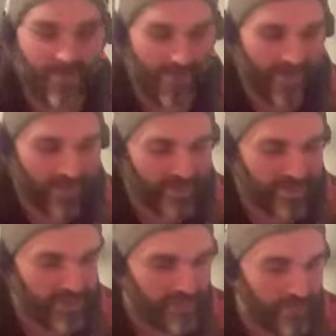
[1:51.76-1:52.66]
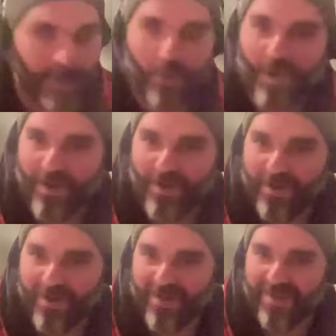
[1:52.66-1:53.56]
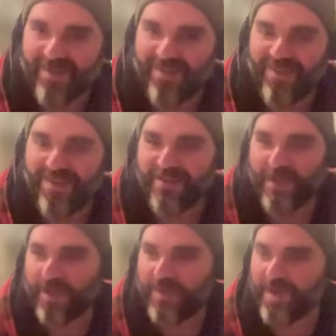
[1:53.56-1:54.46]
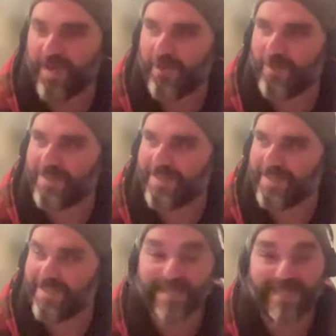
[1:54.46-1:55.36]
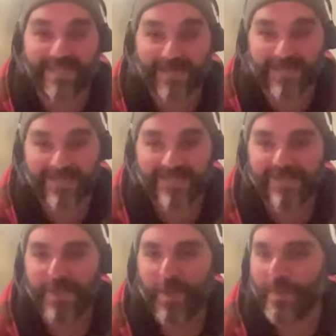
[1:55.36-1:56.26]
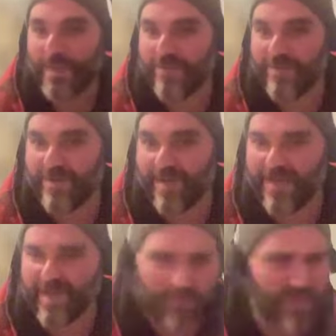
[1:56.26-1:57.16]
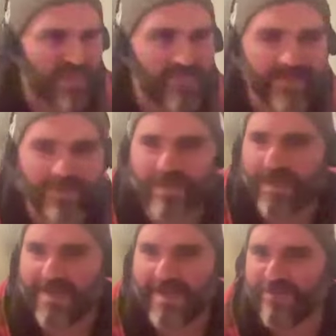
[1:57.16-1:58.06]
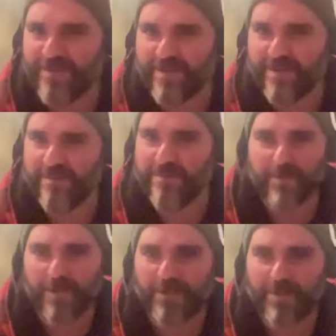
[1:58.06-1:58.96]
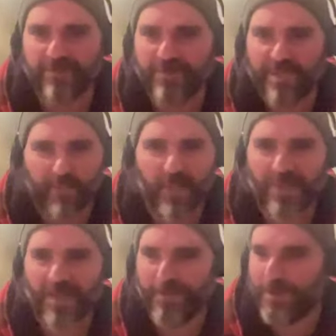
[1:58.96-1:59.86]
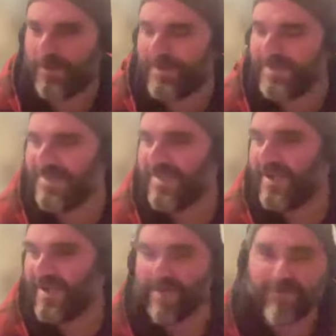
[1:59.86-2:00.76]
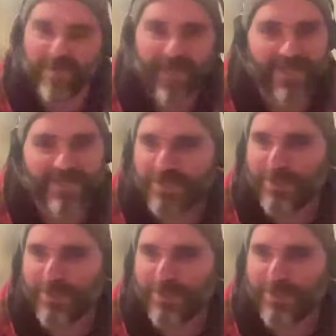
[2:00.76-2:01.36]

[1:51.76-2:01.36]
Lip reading: So I actually knew quite early on, I think. So I think I was in year six when I realized I must have been like 11, just about to hit puberty. And I realized,